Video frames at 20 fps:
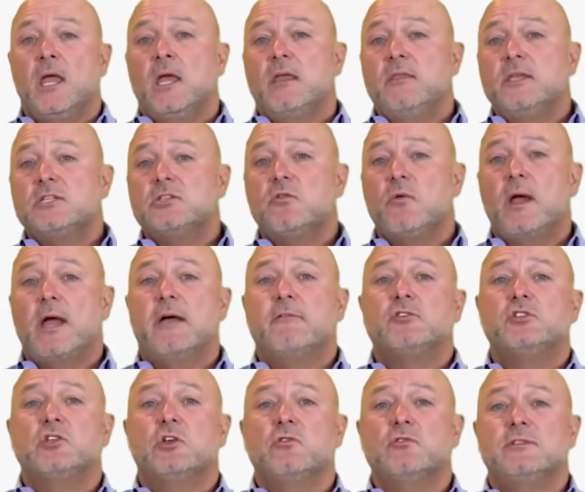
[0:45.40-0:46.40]
This graph
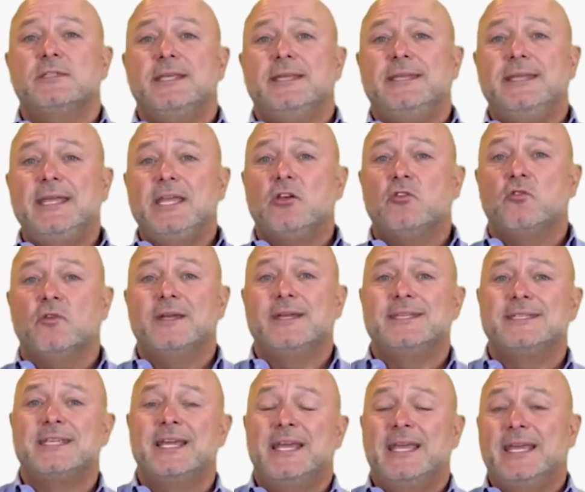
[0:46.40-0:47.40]
shows the
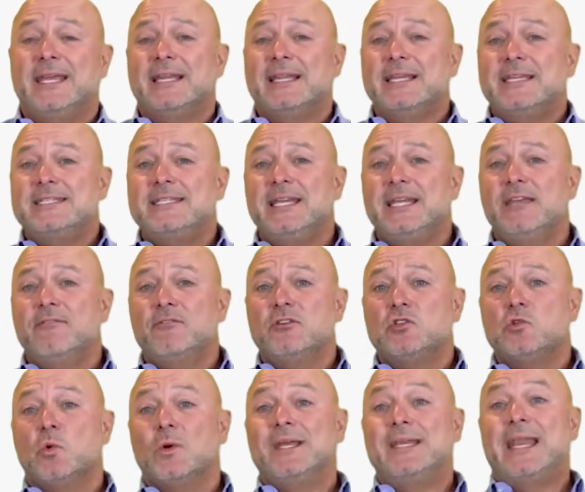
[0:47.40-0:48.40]
decrease in listing
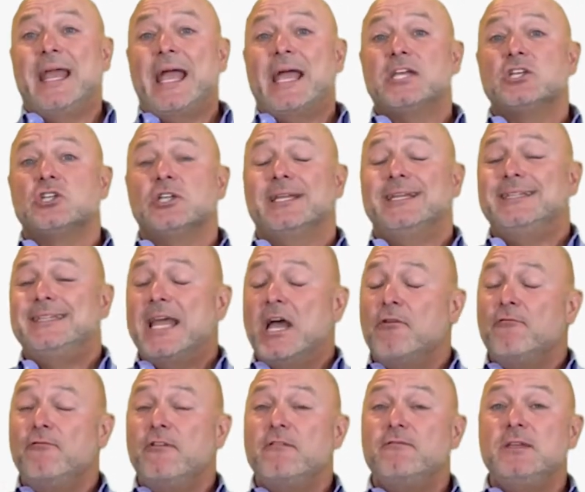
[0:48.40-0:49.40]
inventory nationally,
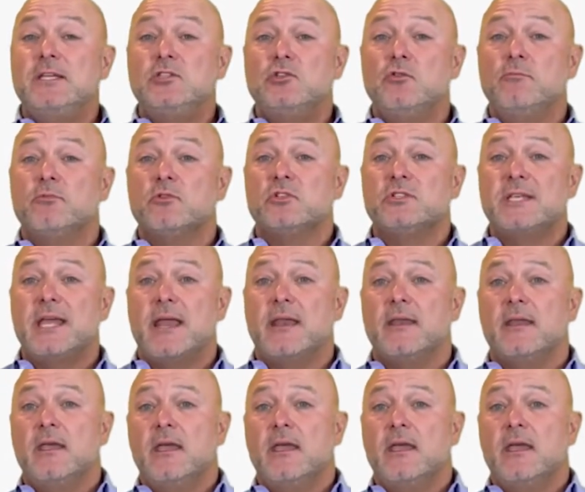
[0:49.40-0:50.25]
down 52%.